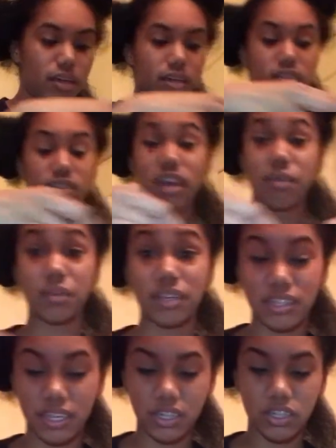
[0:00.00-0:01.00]
since I have my
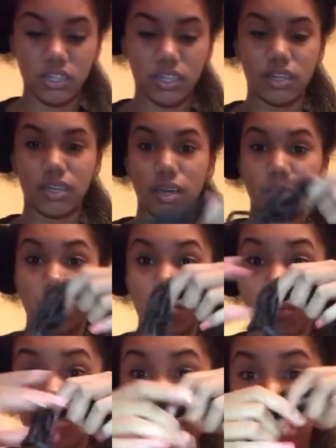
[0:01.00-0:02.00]
section, I'm
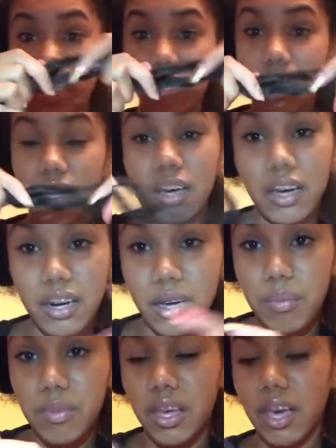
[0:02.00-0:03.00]
going to be cutting
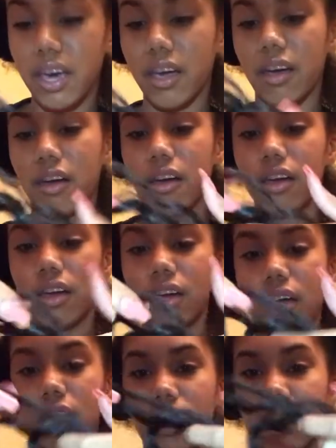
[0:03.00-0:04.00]
up the hair,
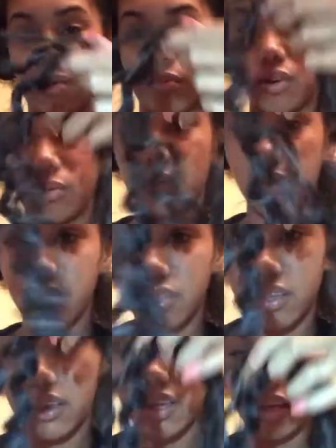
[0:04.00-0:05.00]
and I'm gonna be
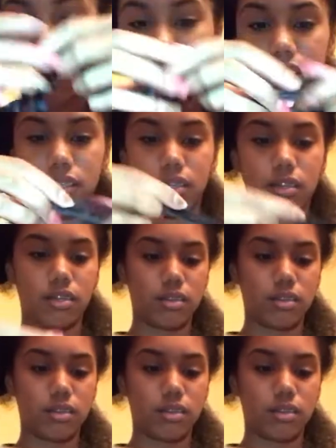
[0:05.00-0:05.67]
using this.